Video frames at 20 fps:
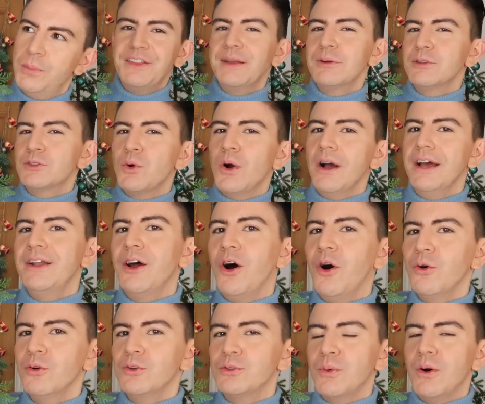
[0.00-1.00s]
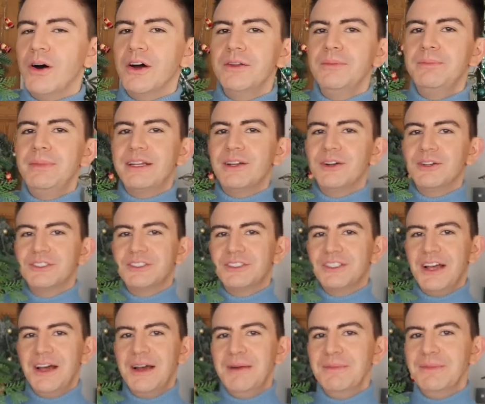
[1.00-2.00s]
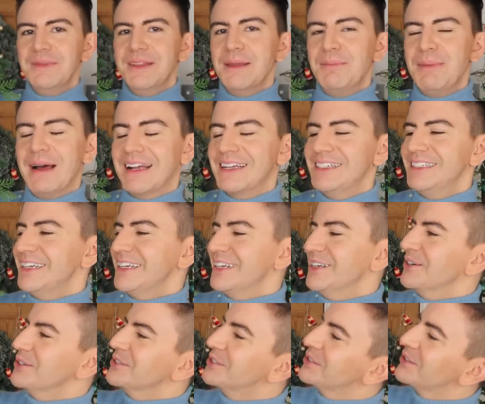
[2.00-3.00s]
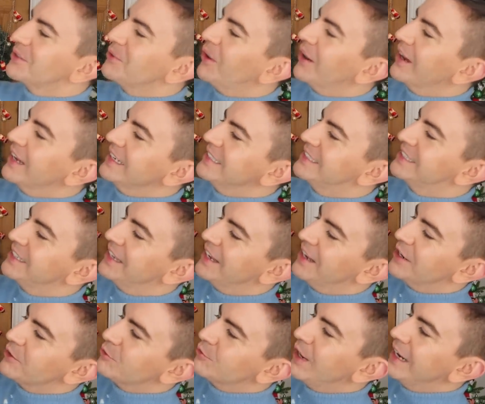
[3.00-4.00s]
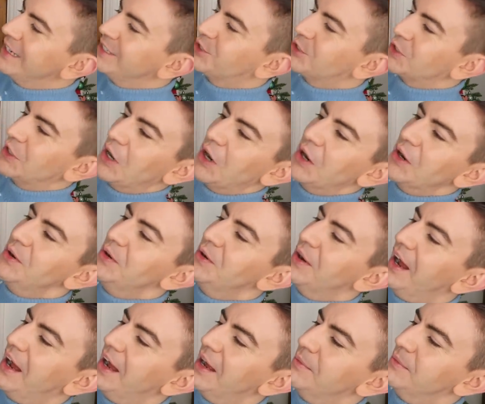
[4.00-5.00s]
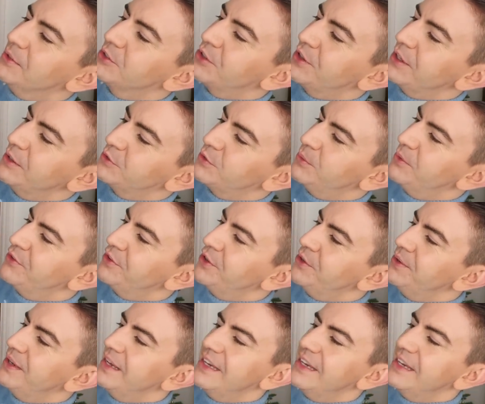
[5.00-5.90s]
I think it was quite an old one because the packaging looked quite retro, so I think it was from a few